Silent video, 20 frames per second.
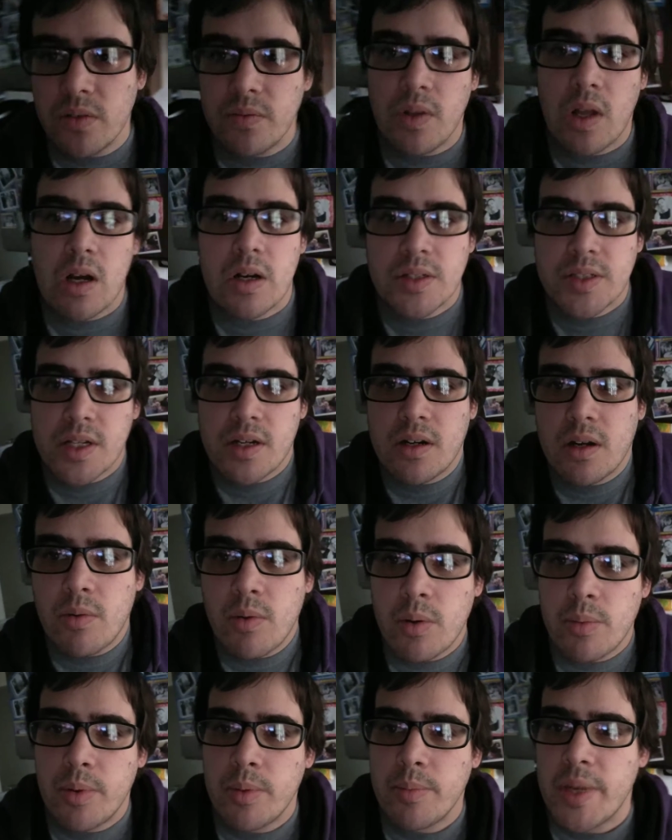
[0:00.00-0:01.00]
Vlogs here, and I
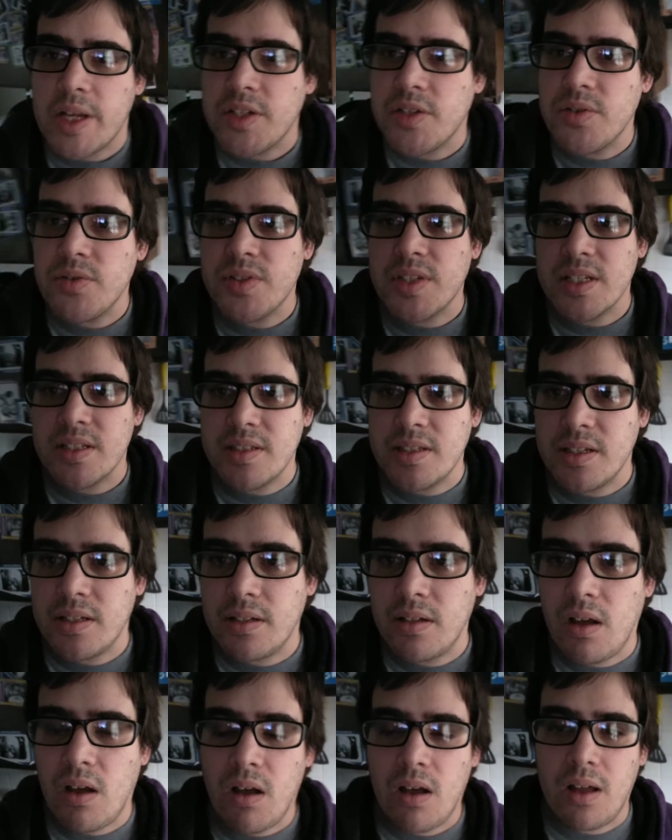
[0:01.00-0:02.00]
want to put my 2 cents
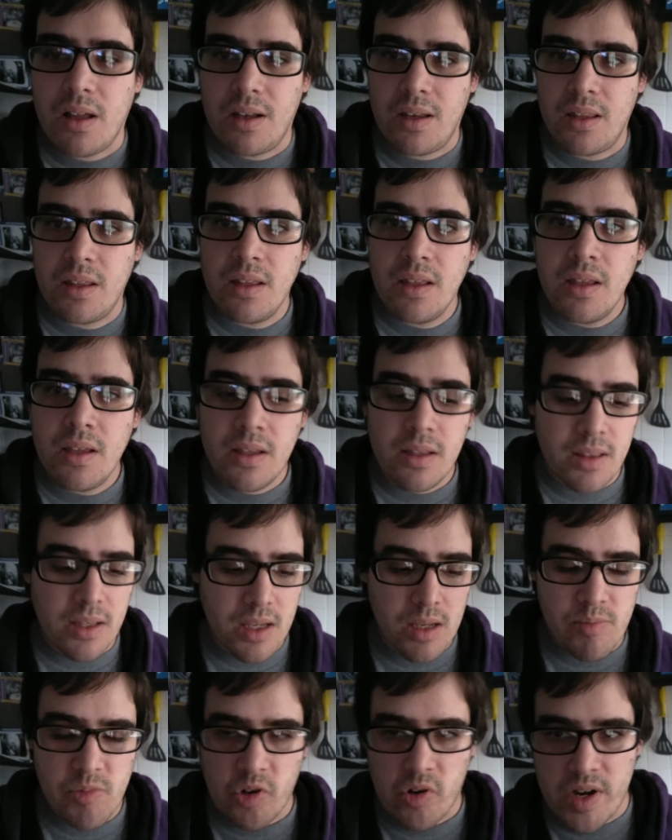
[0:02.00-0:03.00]
in on
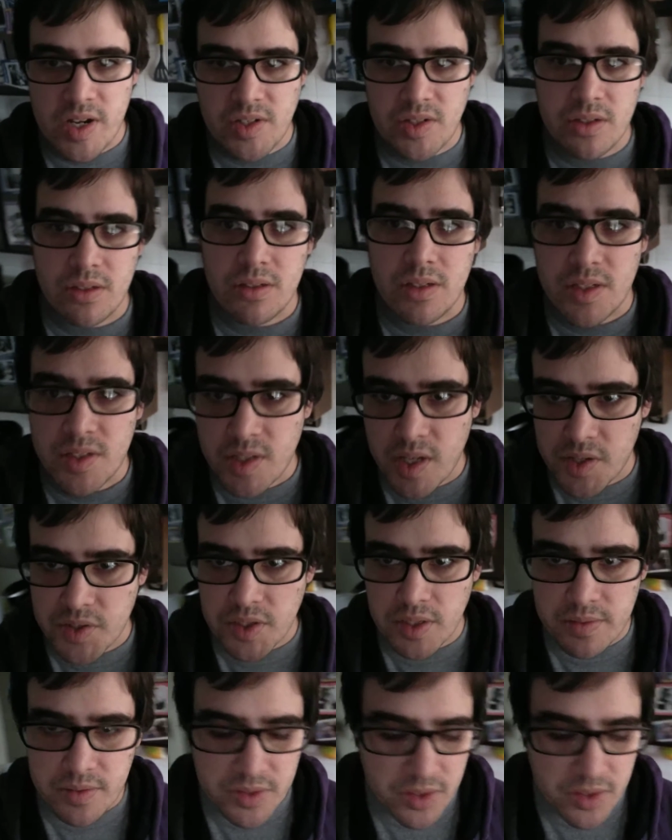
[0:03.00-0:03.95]
the immigration discussion.